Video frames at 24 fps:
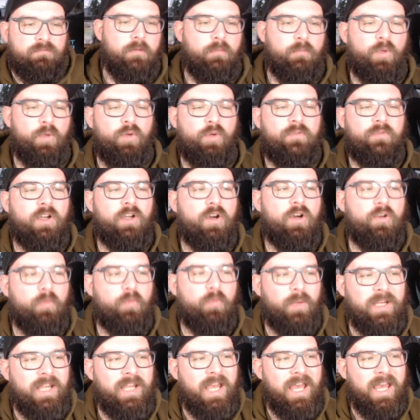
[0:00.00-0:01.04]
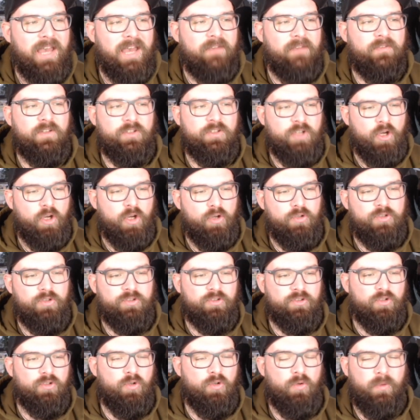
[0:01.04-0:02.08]
Moving on, we have
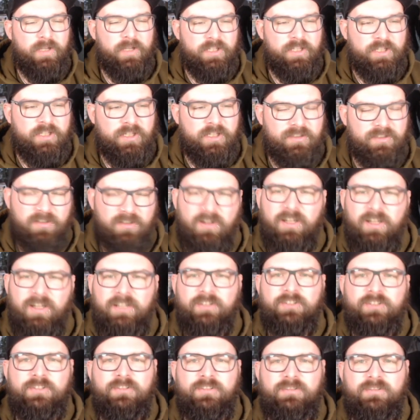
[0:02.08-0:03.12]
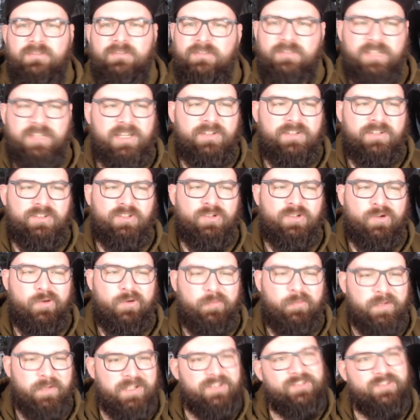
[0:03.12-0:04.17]
Toedscool, which is like a tentacle,
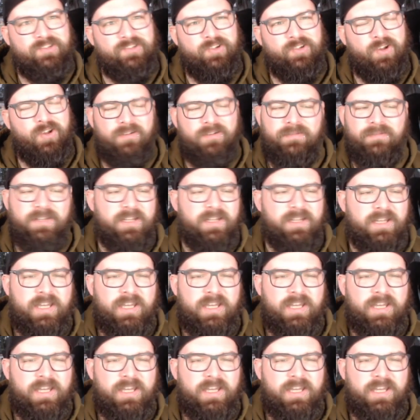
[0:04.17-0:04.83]
but it's not.